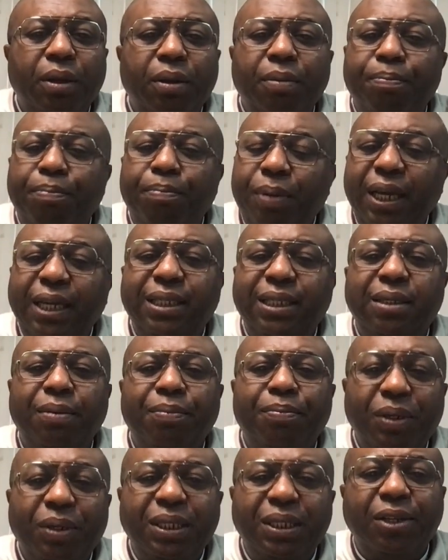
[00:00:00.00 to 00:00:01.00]
Please,
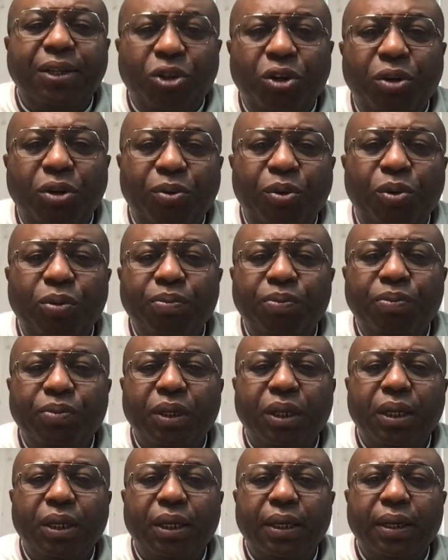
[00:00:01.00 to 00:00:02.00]
President Tinubu,
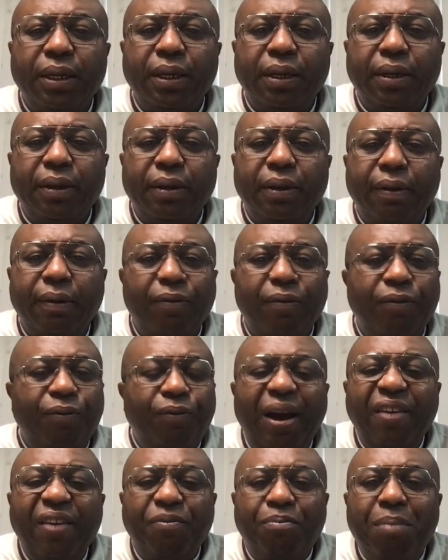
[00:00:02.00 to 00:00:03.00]

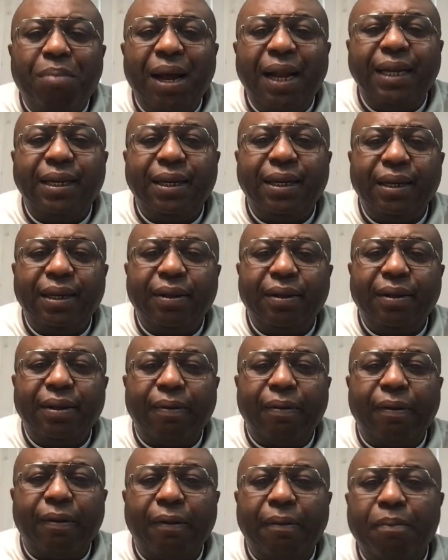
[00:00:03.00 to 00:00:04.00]
5 man,
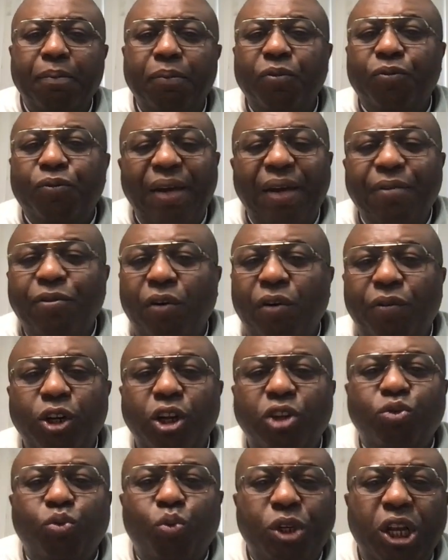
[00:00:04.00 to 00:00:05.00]
5 governors
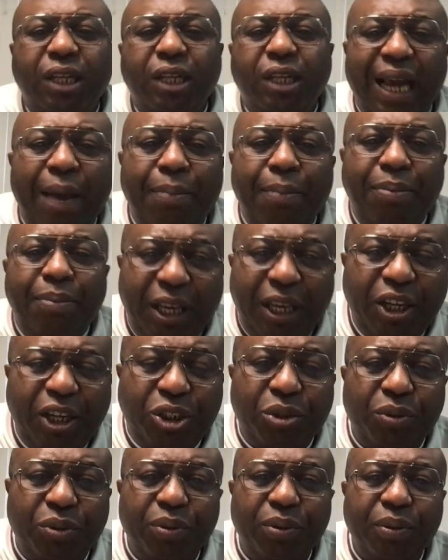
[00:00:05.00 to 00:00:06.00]
would not help the
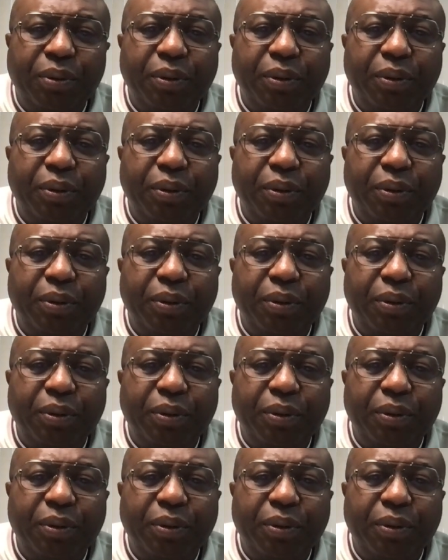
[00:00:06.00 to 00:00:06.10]
issue.